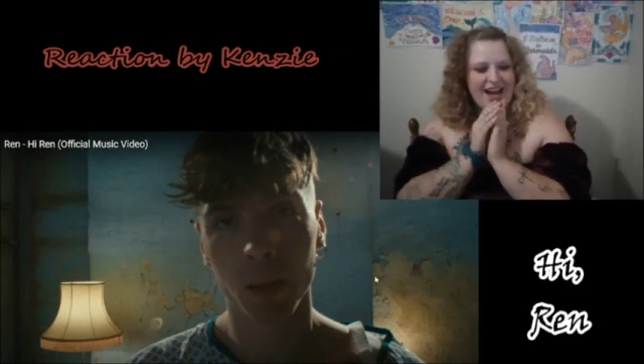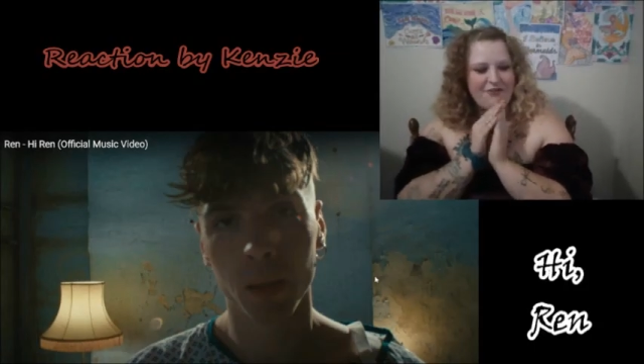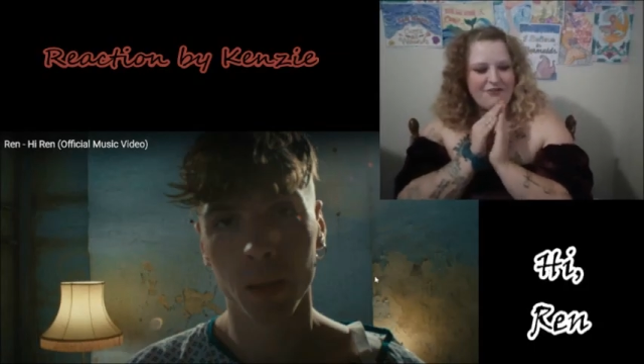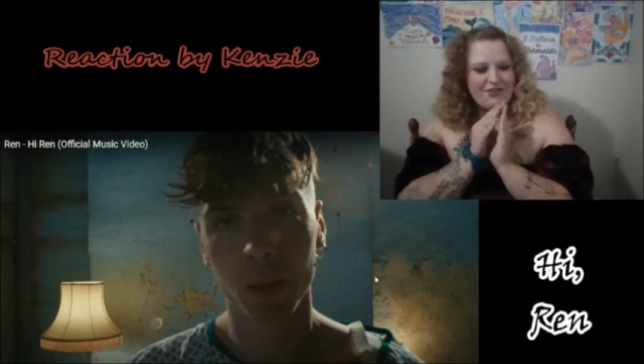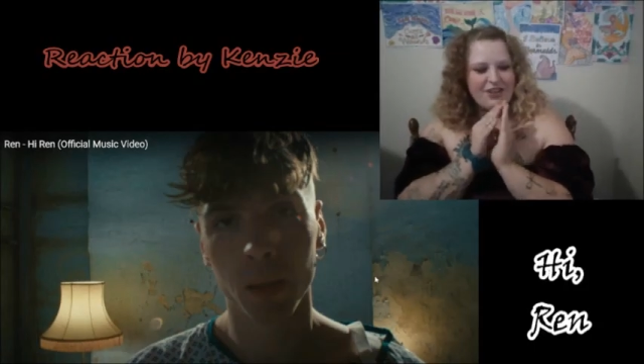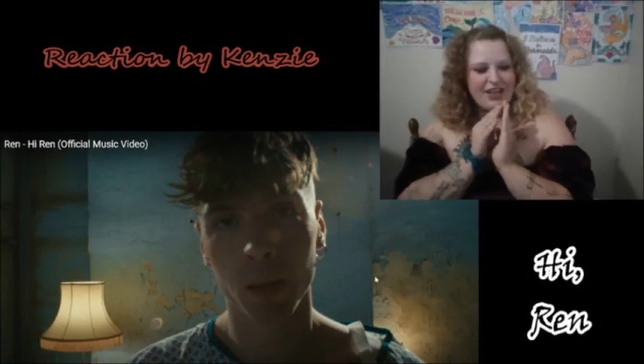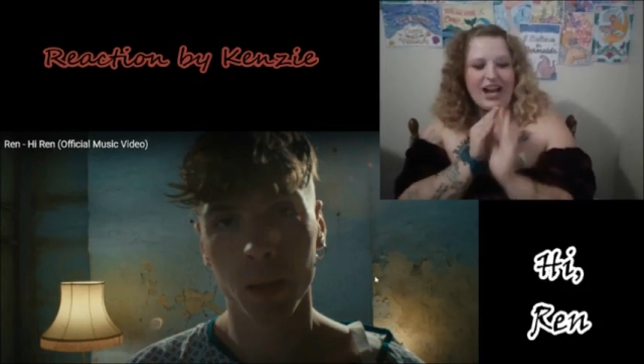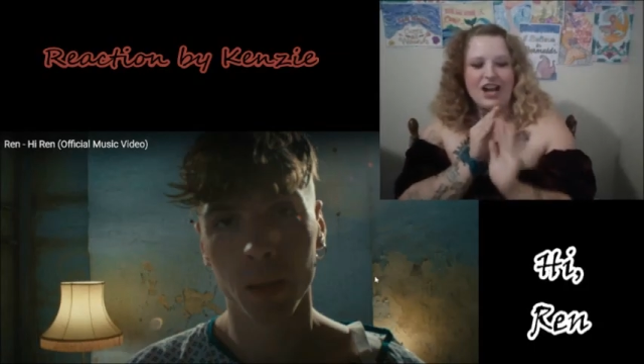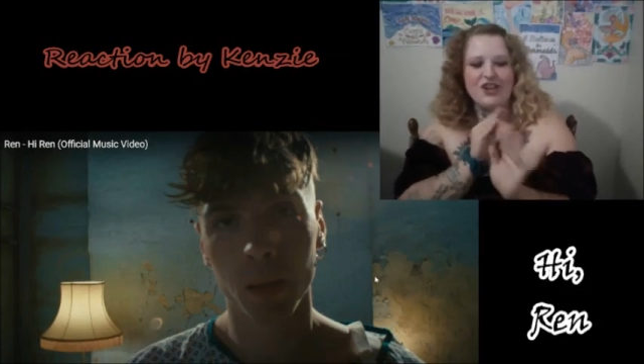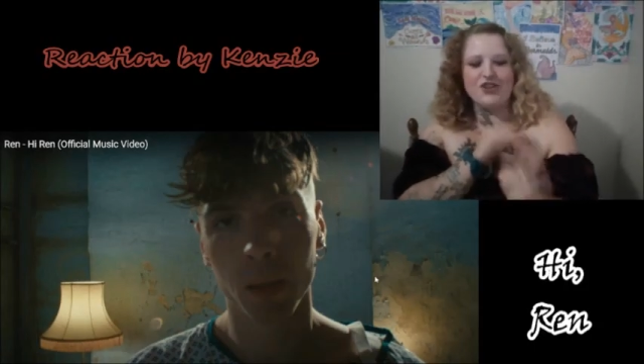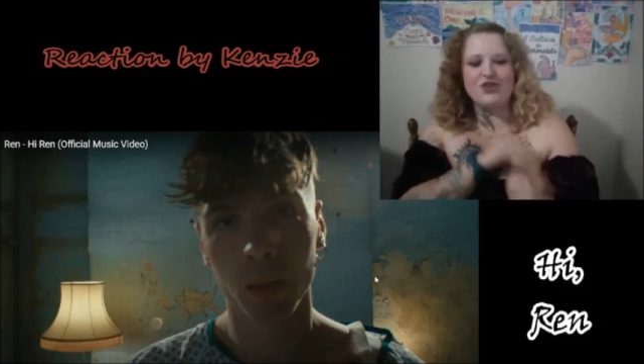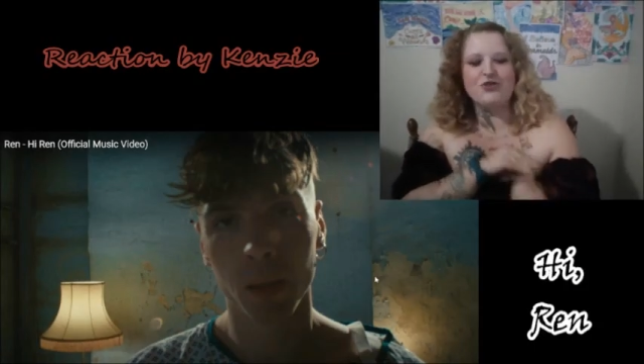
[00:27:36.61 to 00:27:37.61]
I feel like
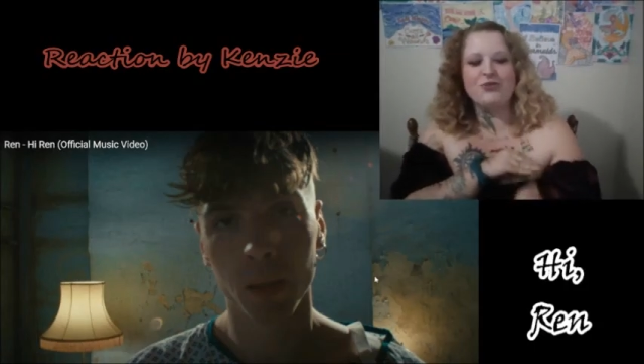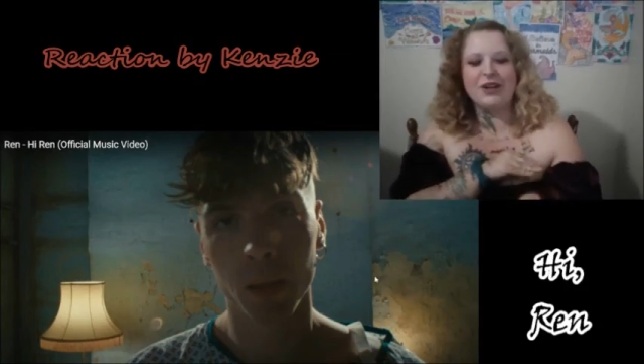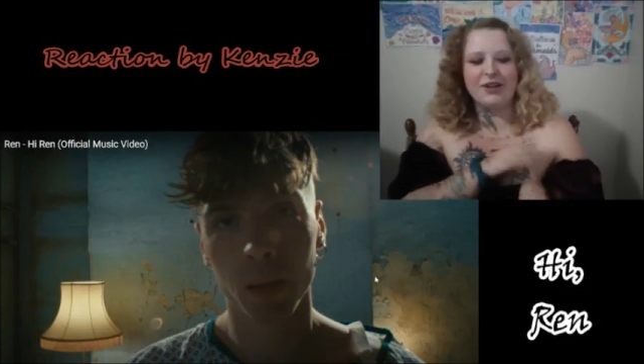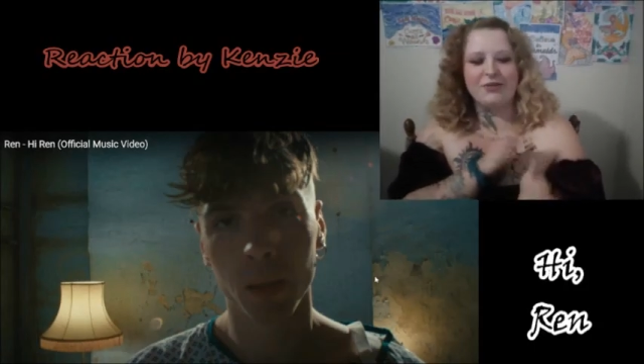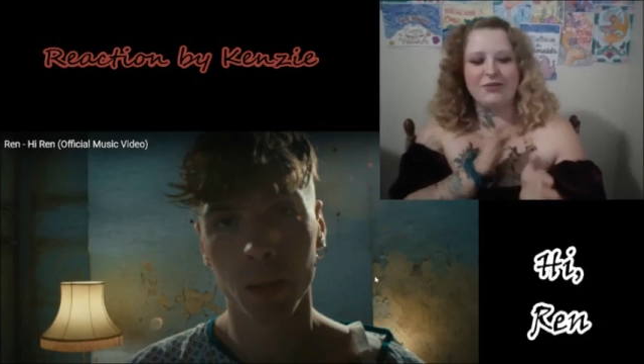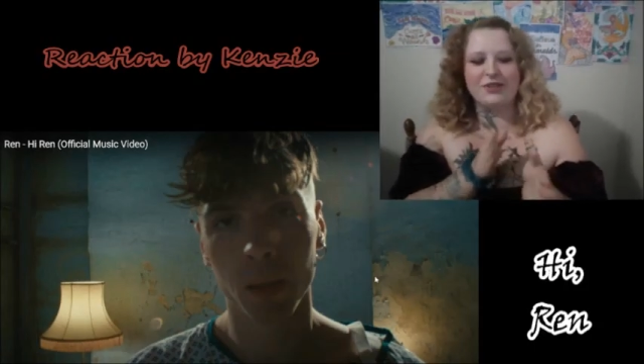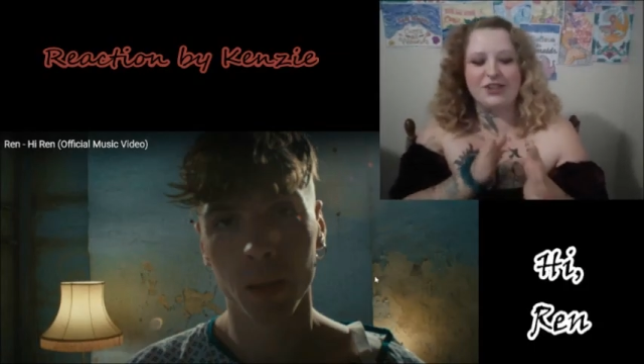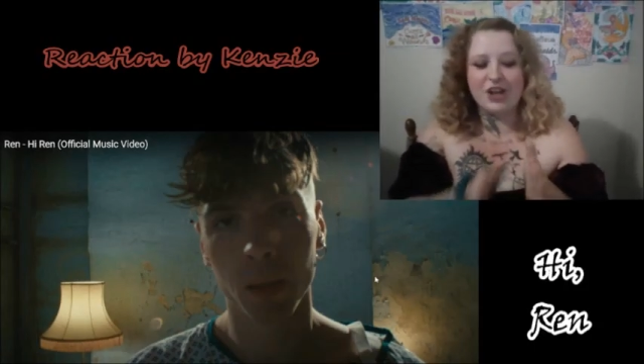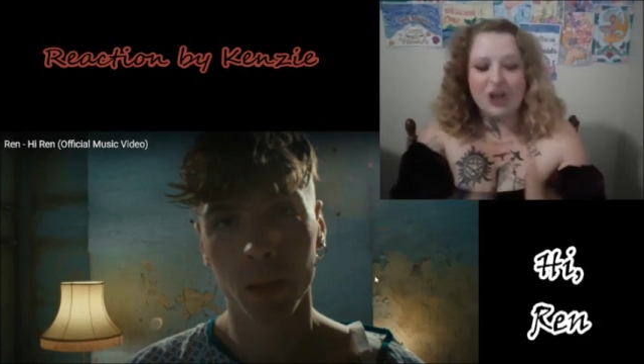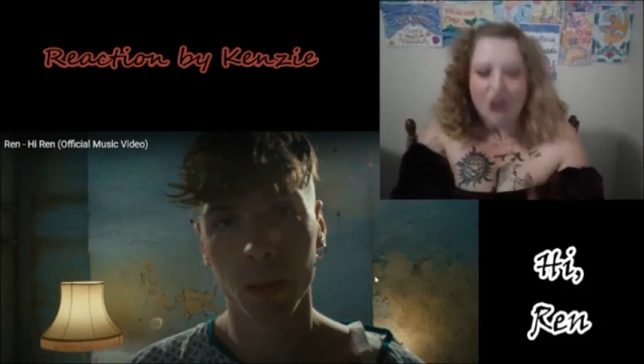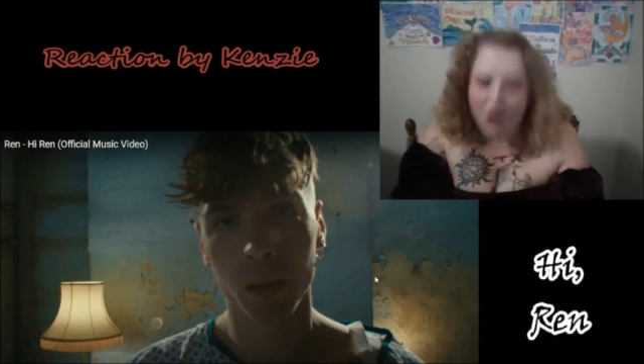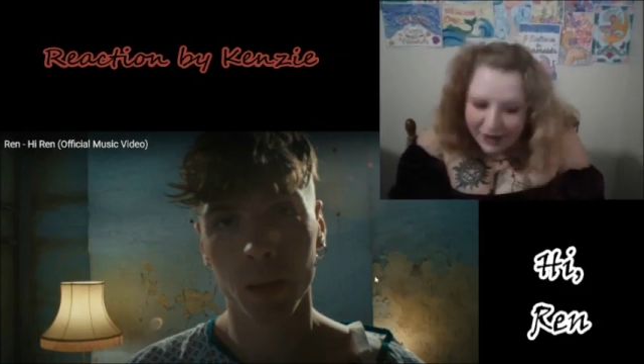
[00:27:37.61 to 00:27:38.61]
I knew where it was
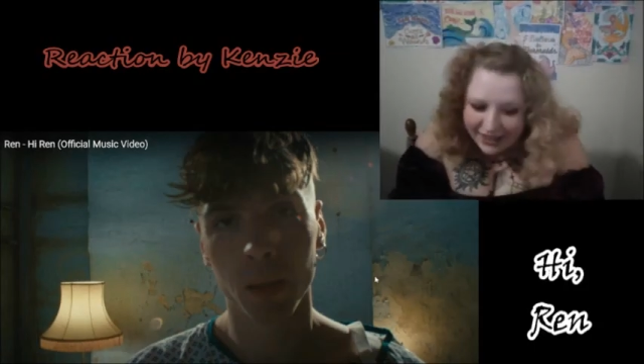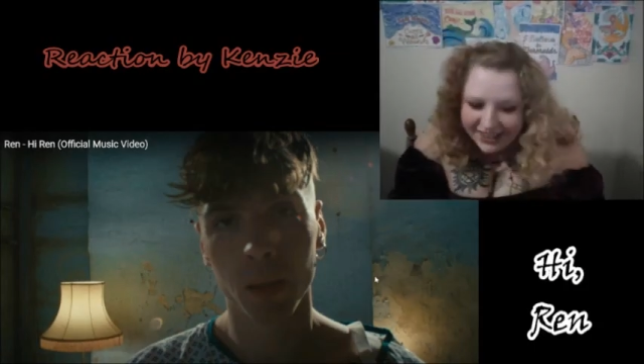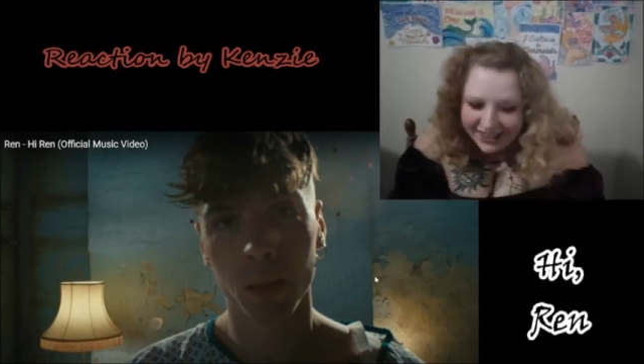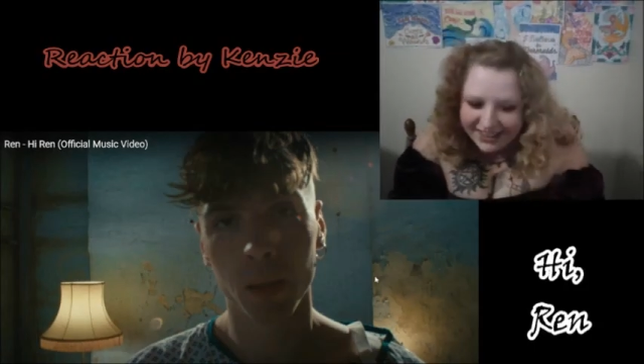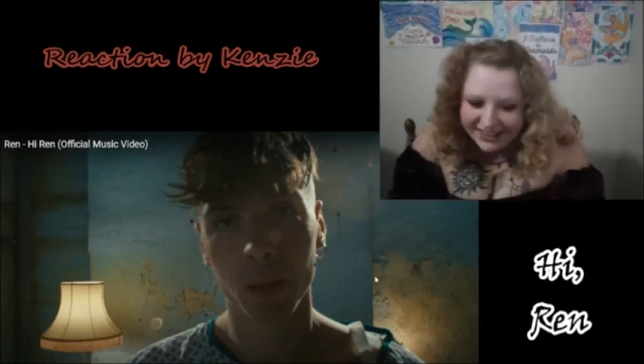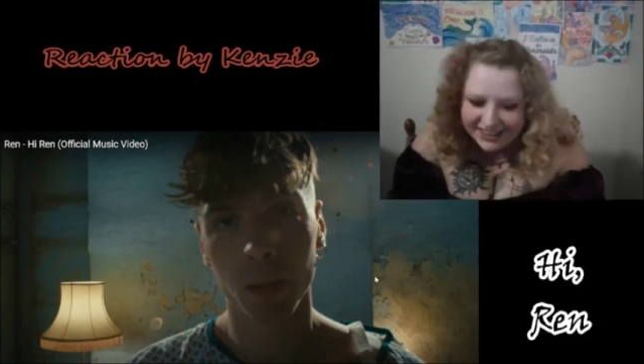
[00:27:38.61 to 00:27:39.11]
going,